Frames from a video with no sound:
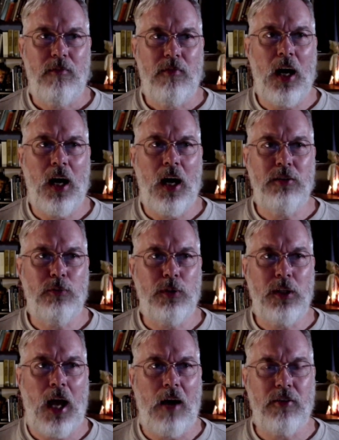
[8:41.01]
I would
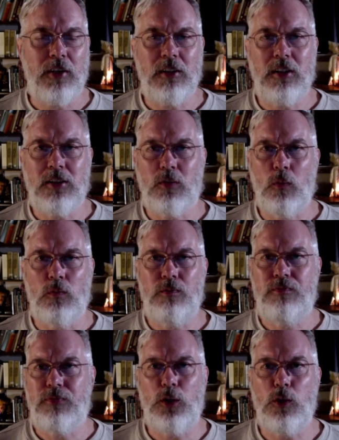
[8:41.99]
have at least
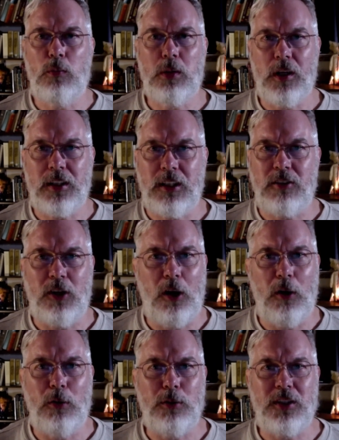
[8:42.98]
2 bloody
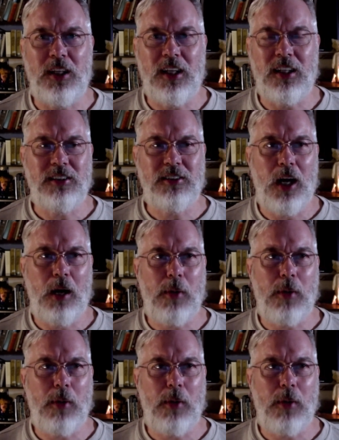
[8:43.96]
toes at any time.